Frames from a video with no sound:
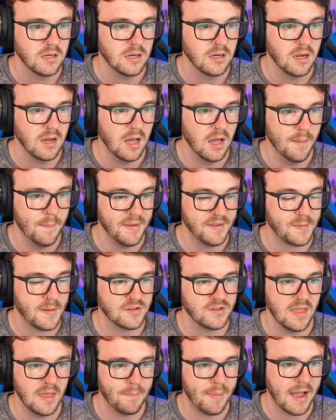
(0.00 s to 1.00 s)

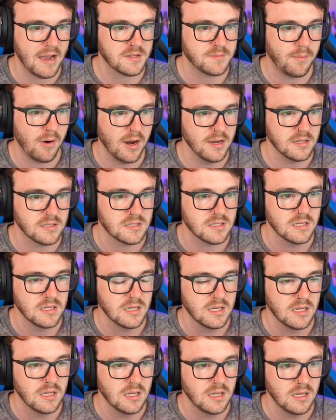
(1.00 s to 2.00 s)
Especially their back sprites.
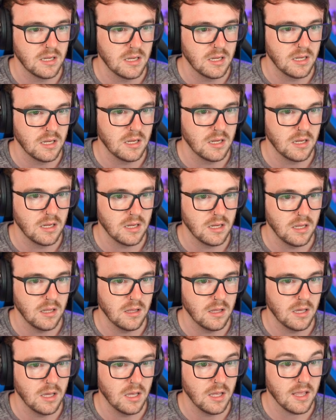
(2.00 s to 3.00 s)

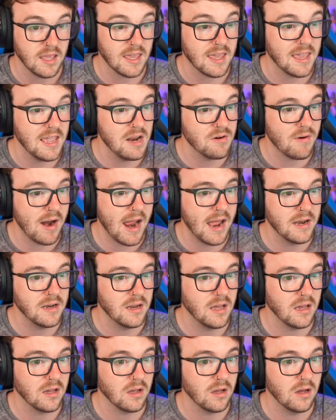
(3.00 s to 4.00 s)

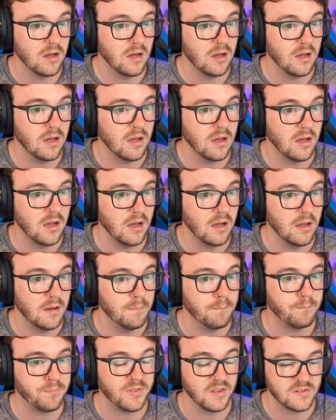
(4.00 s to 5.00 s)
Heatran,
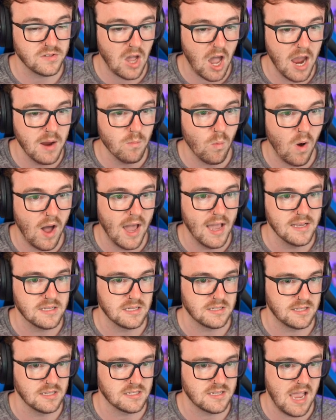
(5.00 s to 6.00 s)
design-wise,
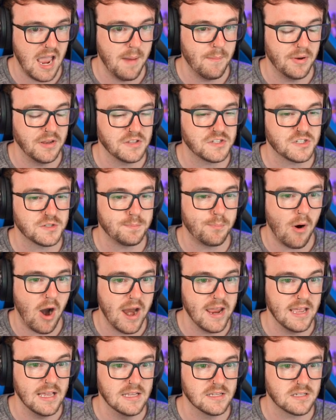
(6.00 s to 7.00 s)
is the same, but its
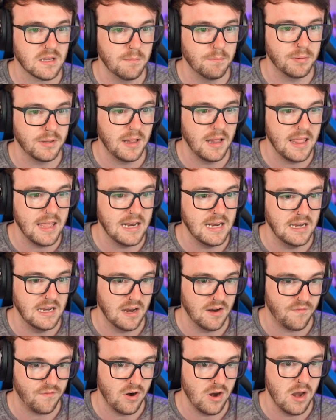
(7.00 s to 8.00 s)
sprite is completely
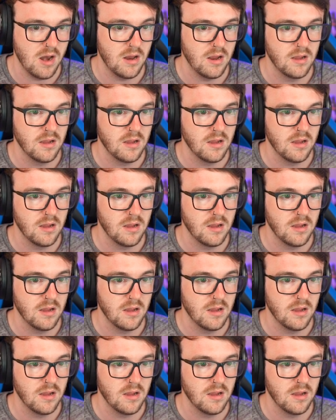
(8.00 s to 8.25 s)
different.